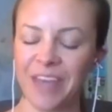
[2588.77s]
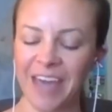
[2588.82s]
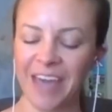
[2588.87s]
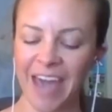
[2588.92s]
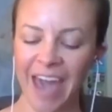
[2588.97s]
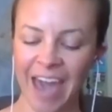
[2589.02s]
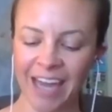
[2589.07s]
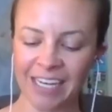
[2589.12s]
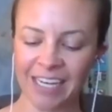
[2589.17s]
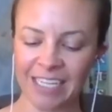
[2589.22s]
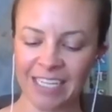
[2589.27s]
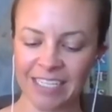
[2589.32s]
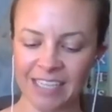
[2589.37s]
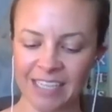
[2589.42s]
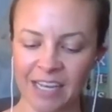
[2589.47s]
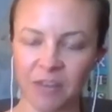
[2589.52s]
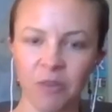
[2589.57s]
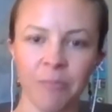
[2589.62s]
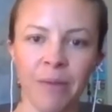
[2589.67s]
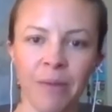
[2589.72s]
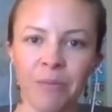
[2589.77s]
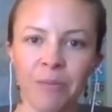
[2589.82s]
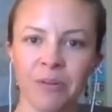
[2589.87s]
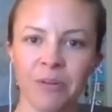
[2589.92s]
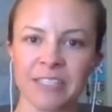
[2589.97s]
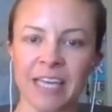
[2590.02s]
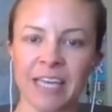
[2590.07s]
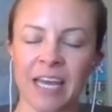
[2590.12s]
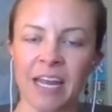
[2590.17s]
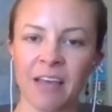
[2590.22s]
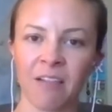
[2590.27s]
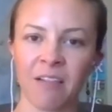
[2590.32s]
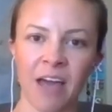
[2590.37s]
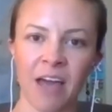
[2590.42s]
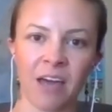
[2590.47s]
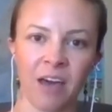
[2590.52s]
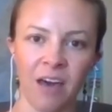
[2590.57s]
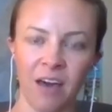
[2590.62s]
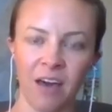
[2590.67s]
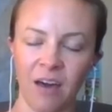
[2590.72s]
and he said he remembers getting like
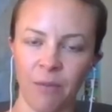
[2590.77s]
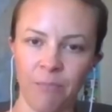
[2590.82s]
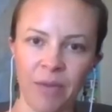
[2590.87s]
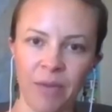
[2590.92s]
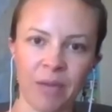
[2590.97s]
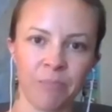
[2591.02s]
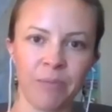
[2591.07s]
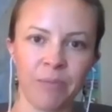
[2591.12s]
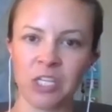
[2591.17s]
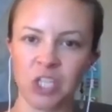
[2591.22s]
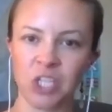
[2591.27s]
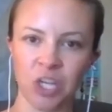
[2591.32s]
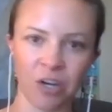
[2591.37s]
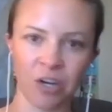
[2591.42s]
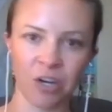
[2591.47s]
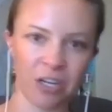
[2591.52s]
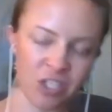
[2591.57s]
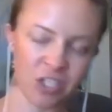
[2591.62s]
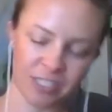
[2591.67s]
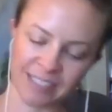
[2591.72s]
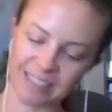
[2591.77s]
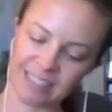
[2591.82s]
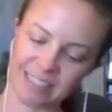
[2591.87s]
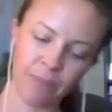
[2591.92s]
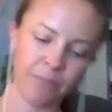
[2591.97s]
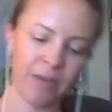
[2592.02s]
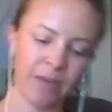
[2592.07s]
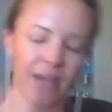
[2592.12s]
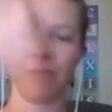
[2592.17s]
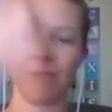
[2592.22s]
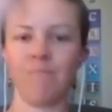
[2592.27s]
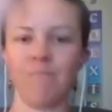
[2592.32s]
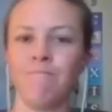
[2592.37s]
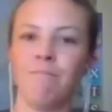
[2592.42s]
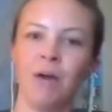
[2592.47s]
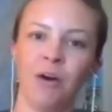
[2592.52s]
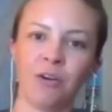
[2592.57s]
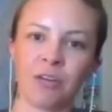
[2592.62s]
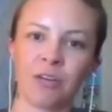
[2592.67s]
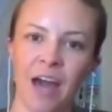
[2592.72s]
a, a, big pitcher and just dipping
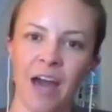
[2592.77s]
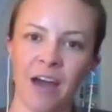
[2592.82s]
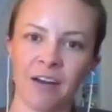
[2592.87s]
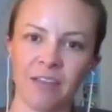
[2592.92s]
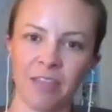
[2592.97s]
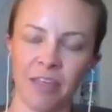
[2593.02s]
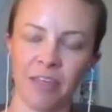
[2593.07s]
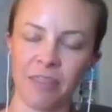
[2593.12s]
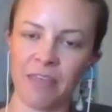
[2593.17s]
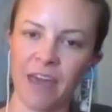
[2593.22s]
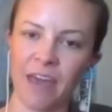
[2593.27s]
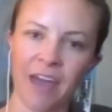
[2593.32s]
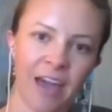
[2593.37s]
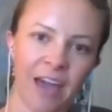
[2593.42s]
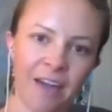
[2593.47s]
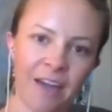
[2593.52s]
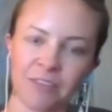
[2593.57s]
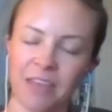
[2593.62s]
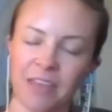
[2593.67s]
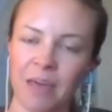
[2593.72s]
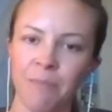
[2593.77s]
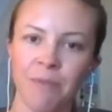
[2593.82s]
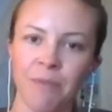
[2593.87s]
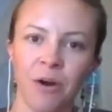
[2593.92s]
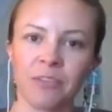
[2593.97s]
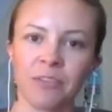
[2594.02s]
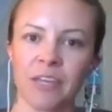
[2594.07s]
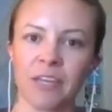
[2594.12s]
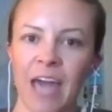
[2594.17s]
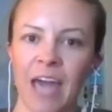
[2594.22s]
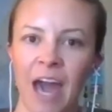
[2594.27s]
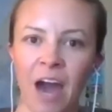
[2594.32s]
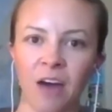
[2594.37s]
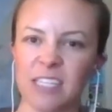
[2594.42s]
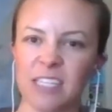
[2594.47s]
milk out of the thing after they milked the cows.